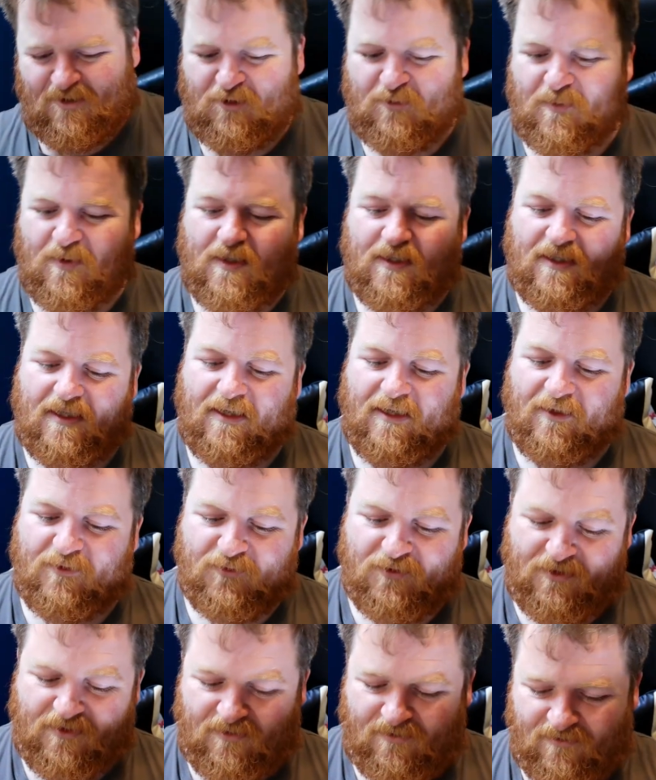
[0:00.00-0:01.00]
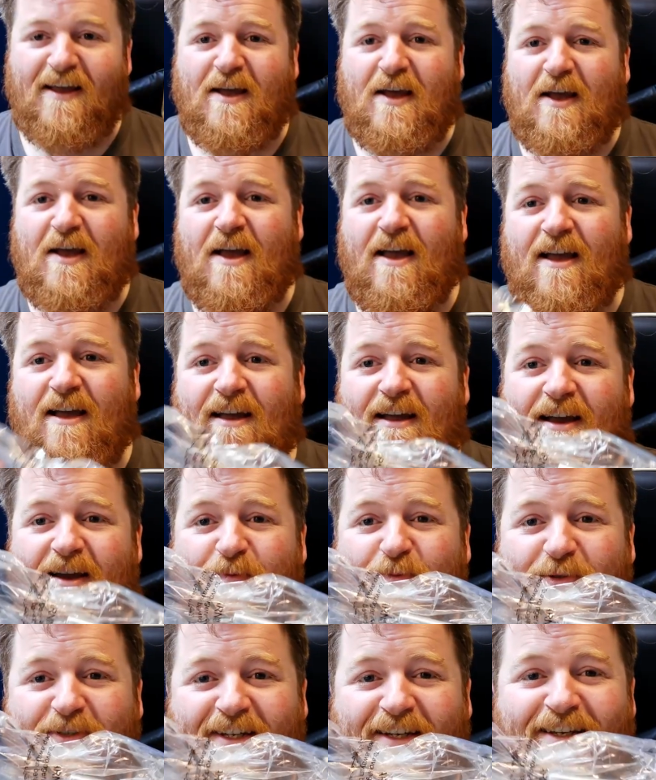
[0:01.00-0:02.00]
Come on, get out. A
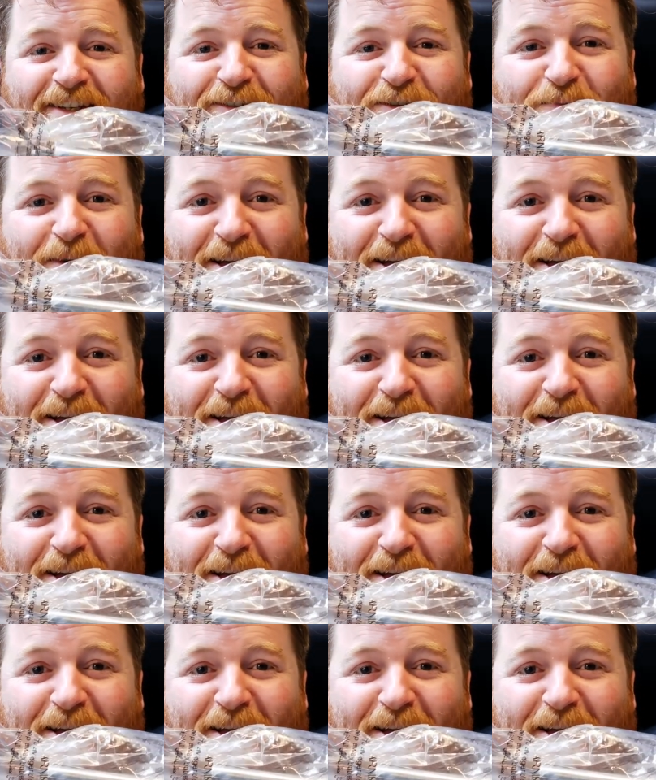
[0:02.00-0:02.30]
potato